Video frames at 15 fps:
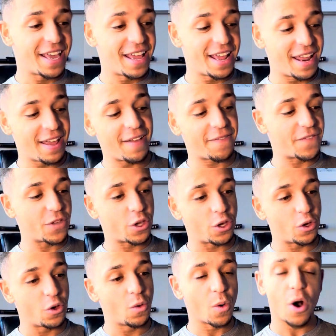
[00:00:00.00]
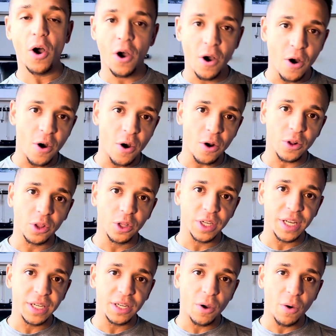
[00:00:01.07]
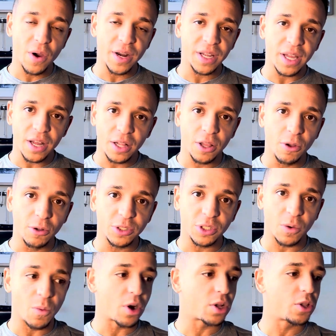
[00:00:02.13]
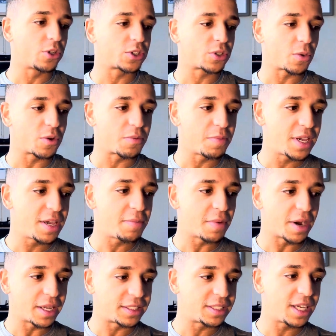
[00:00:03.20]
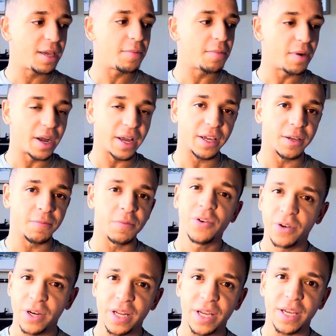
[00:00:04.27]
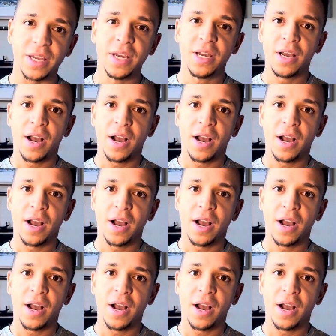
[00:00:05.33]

if you are looking to go ahead and get closer, work closer with me, my team, my community,